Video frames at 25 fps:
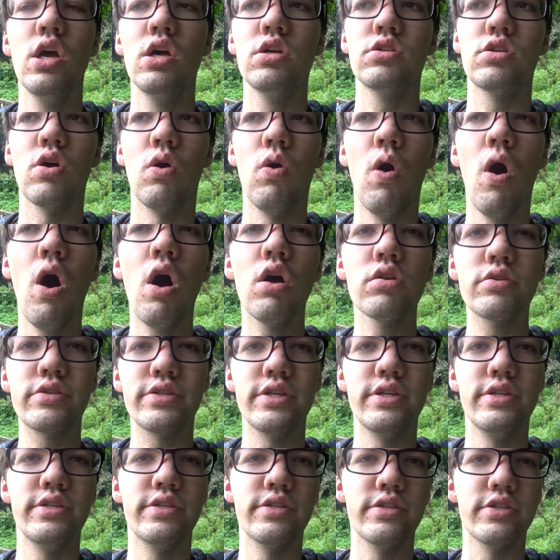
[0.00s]
So all
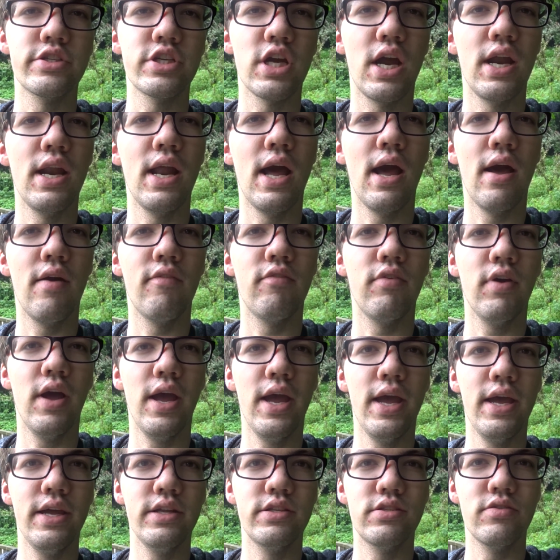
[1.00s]
cities in China have
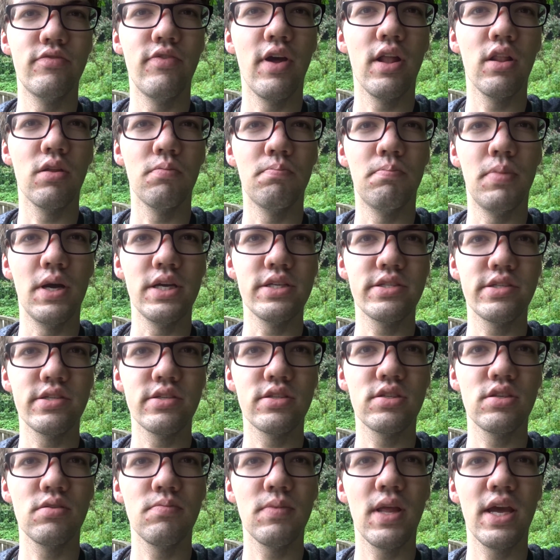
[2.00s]
a developed bus
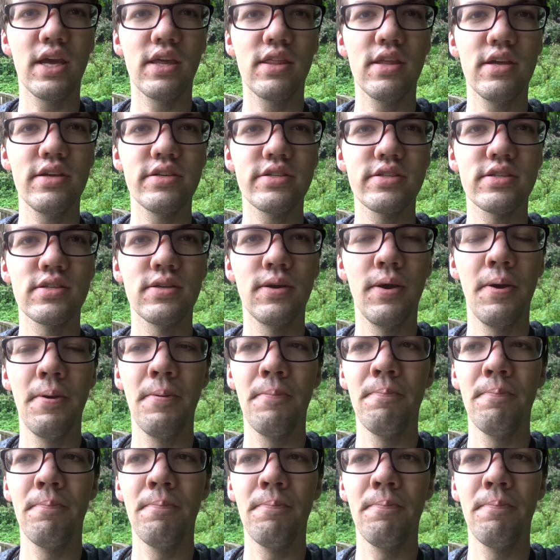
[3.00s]
system like this.